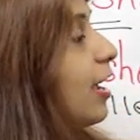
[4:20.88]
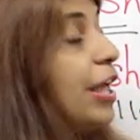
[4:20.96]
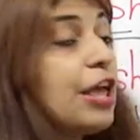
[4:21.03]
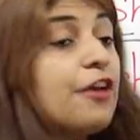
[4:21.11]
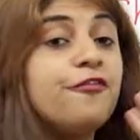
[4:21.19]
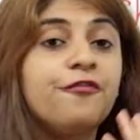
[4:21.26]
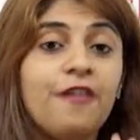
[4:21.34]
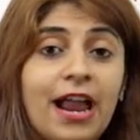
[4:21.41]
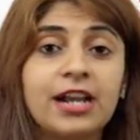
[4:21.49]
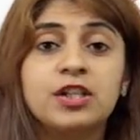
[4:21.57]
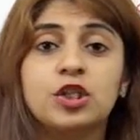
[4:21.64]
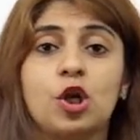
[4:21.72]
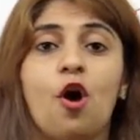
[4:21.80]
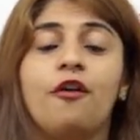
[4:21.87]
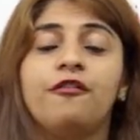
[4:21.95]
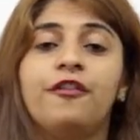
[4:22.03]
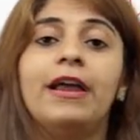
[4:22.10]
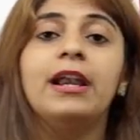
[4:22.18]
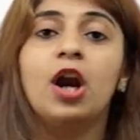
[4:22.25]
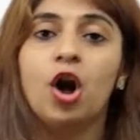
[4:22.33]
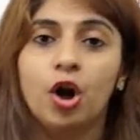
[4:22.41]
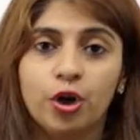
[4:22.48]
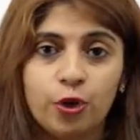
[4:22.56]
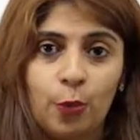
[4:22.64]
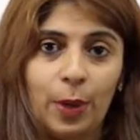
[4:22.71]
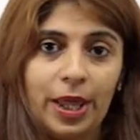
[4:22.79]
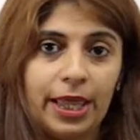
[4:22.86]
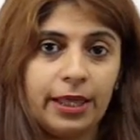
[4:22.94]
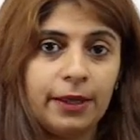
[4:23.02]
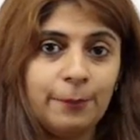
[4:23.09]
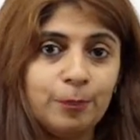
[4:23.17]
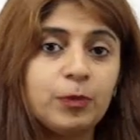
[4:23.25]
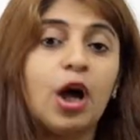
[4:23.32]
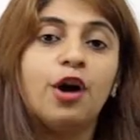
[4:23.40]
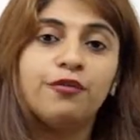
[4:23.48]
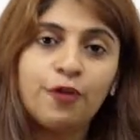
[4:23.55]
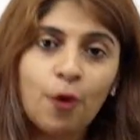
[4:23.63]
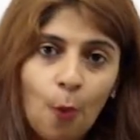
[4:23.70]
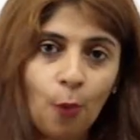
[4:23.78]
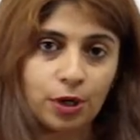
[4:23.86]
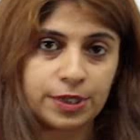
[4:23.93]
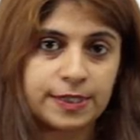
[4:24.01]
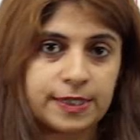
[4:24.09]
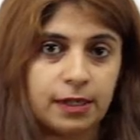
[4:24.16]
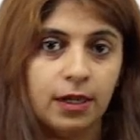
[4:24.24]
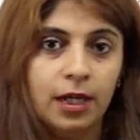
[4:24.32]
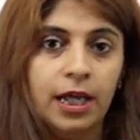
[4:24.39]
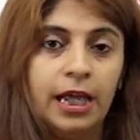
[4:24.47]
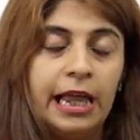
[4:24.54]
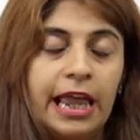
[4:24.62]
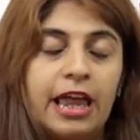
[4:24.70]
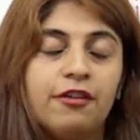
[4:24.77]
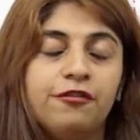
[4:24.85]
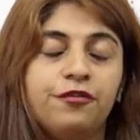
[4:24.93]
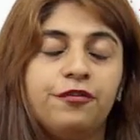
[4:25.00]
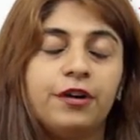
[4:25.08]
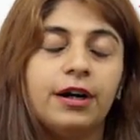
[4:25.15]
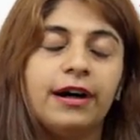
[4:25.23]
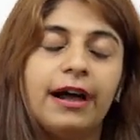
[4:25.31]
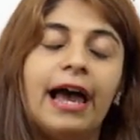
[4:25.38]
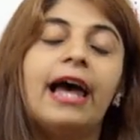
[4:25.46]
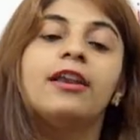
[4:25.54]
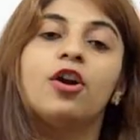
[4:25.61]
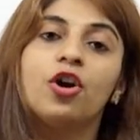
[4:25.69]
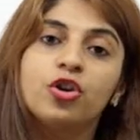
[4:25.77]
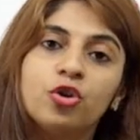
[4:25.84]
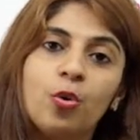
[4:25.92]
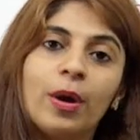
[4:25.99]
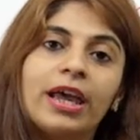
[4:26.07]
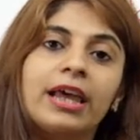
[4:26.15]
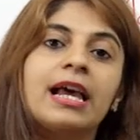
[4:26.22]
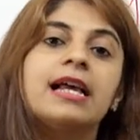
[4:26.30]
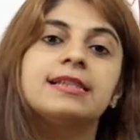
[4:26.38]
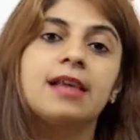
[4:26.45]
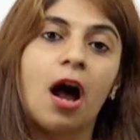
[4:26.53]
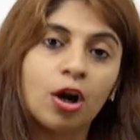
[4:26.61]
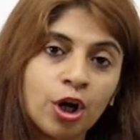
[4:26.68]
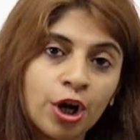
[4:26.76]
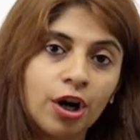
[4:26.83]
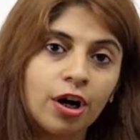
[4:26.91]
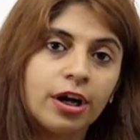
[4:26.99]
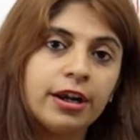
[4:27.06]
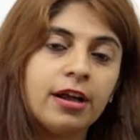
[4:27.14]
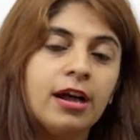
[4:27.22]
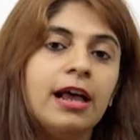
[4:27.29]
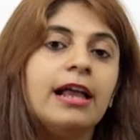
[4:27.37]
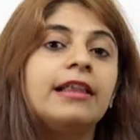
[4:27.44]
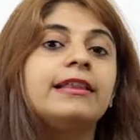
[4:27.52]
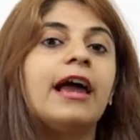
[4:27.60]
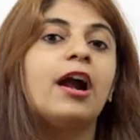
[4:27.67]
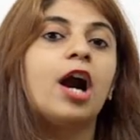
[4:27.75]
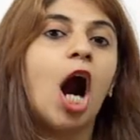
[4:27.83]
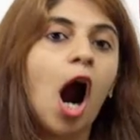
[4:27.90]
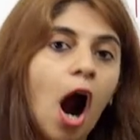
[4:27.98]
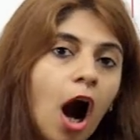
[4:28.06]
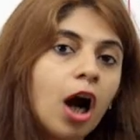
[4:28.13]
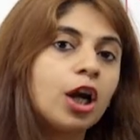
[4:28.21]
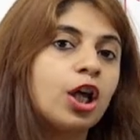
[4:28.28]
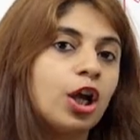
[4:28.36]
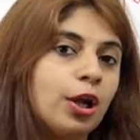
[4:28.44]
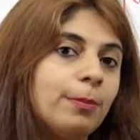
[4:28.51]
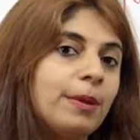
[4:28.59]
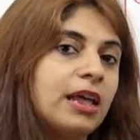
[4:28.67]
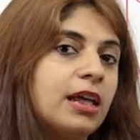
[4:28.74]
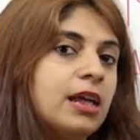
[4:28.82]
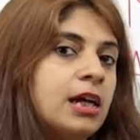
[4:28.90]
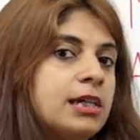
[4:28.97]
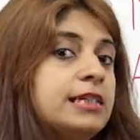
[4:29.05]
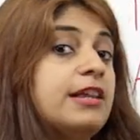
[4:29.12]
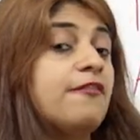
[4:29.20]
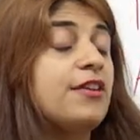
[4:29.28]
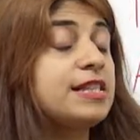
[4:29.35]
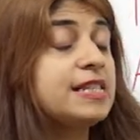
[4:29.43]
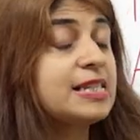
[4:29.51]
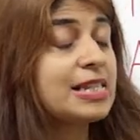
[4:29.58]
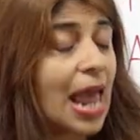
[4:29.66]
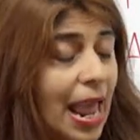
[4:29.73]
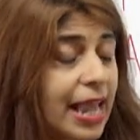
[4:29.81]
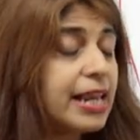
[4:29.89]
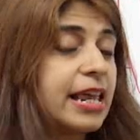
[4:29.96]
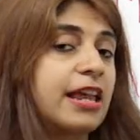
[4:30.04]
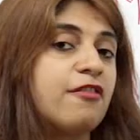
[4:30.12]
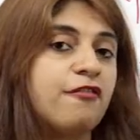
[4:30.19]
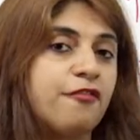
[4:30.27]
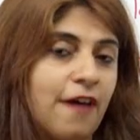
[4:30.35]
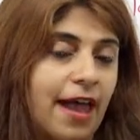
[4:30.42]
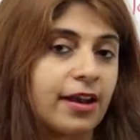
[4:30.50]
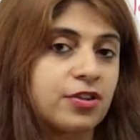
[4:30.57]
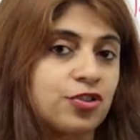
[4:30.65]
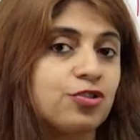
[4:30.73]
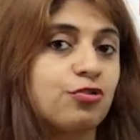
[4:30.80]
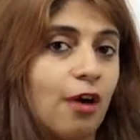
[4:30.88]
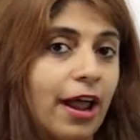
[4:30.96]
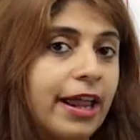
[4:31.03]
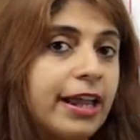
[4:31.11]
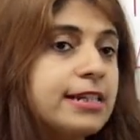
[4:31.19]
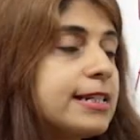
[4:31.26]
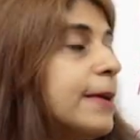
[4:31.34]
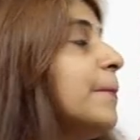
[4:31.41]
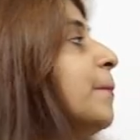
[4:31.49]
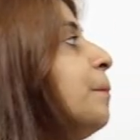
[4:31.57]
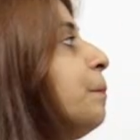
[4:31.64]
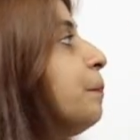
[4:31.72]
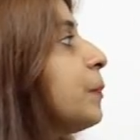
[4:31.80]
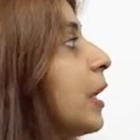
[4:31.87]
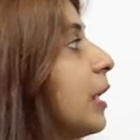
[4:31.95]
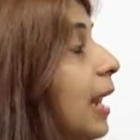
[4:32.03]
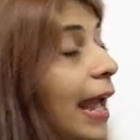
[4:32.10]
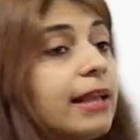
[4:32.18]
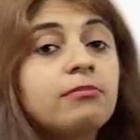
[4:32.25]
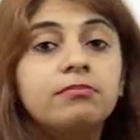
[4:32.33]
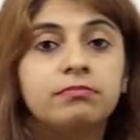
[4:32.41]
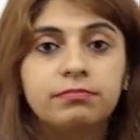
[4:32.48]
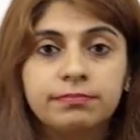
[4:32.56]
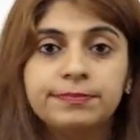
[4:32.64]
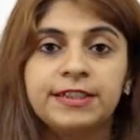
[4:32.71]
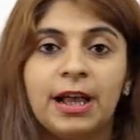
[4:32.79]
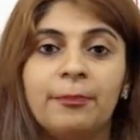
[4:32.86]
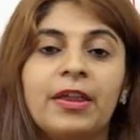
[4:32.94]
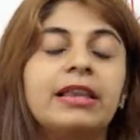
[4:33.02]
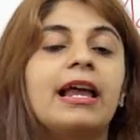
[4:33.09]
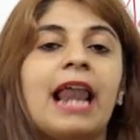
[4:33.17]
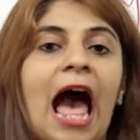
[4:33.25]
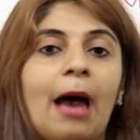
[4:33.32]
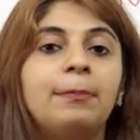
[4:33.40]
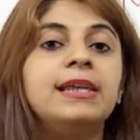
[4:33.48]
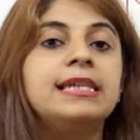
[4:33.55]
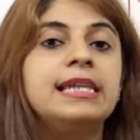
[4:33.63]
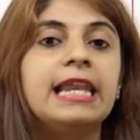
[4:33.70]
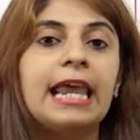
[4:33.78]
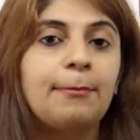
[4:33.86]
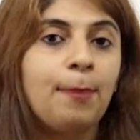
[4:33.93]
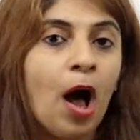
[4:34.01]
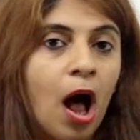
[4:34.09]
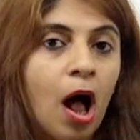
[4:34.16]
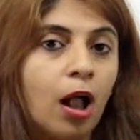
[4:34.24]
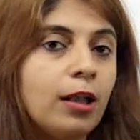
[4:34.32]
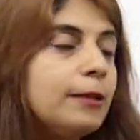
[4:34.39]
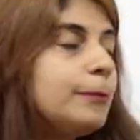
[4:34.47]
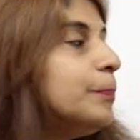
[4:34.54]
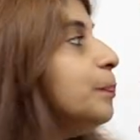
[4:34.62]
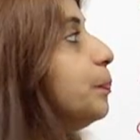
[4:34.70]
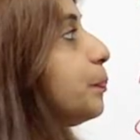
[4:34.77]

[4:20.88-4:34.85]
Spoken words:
the effects of an earthquake. Now, of course, if an earthquake has occurred, there are gonna be devastating effects, right? Like something that happened in Nepal.